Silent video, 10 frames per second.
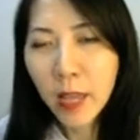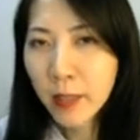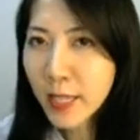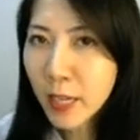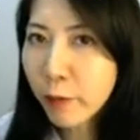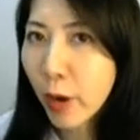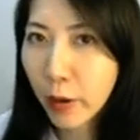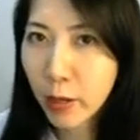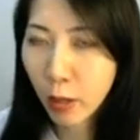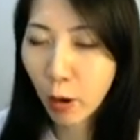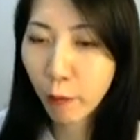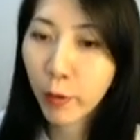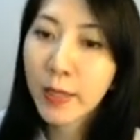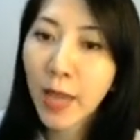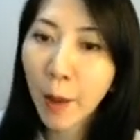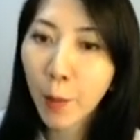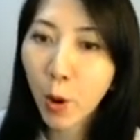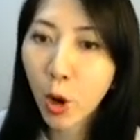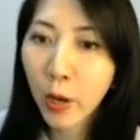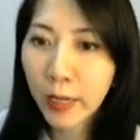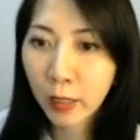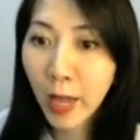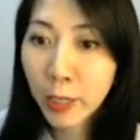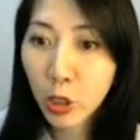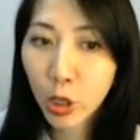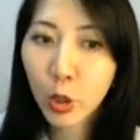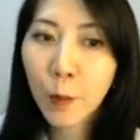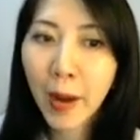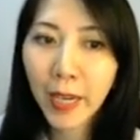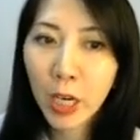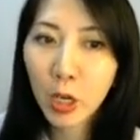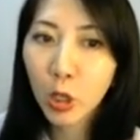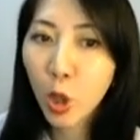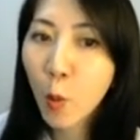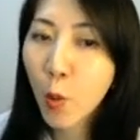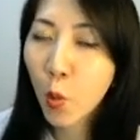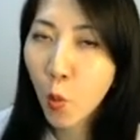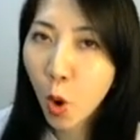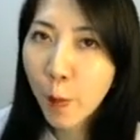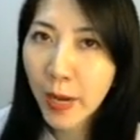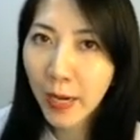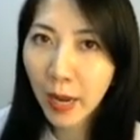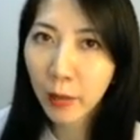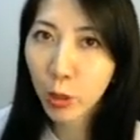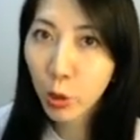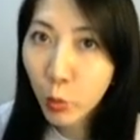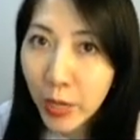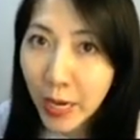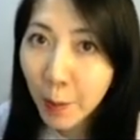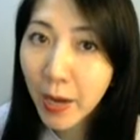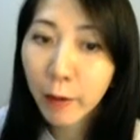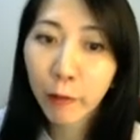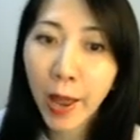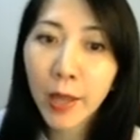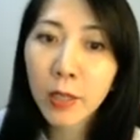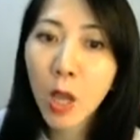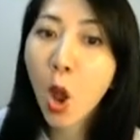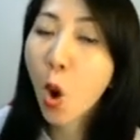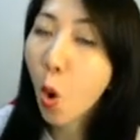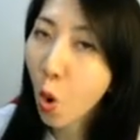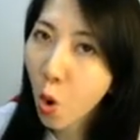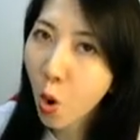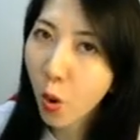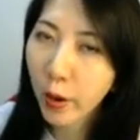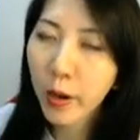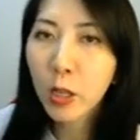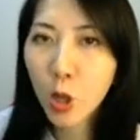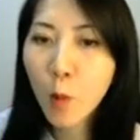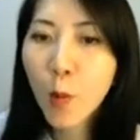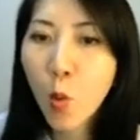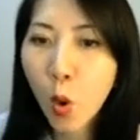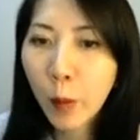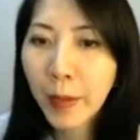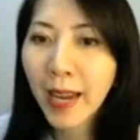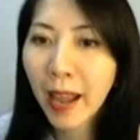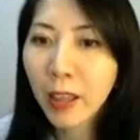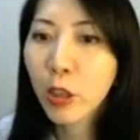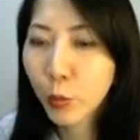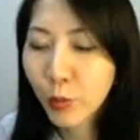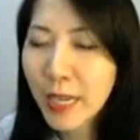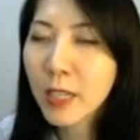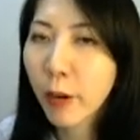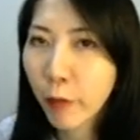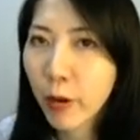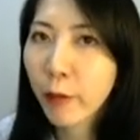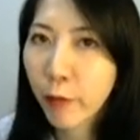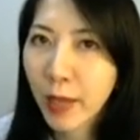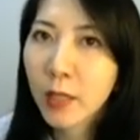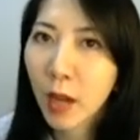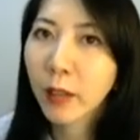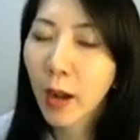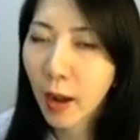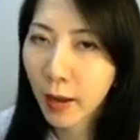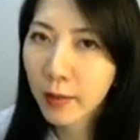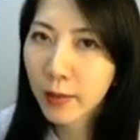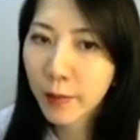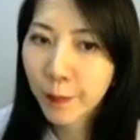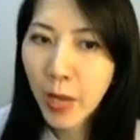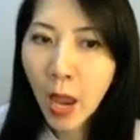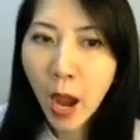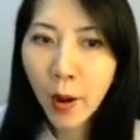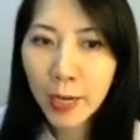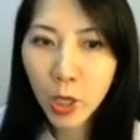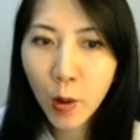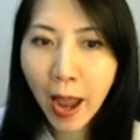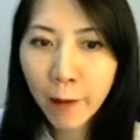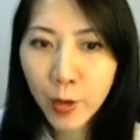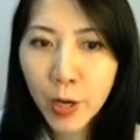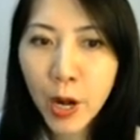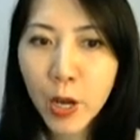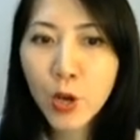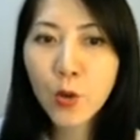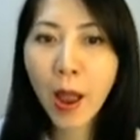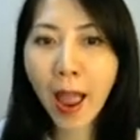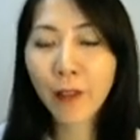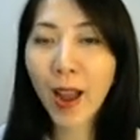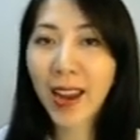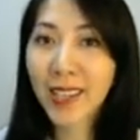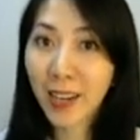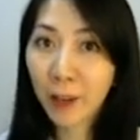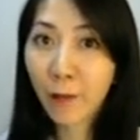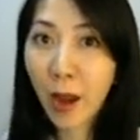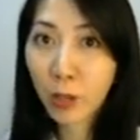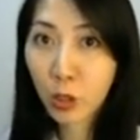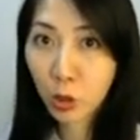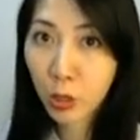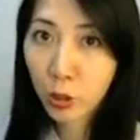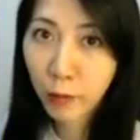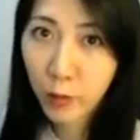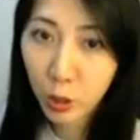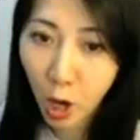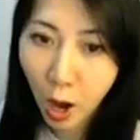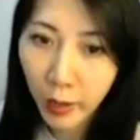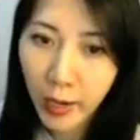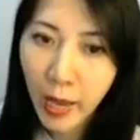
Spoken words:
This can vary though. For example, in a lecture, you might hear global warming and the 3 main effects, or global warming and 3 different effects on us. All right, so after you have identified the structure of the talk,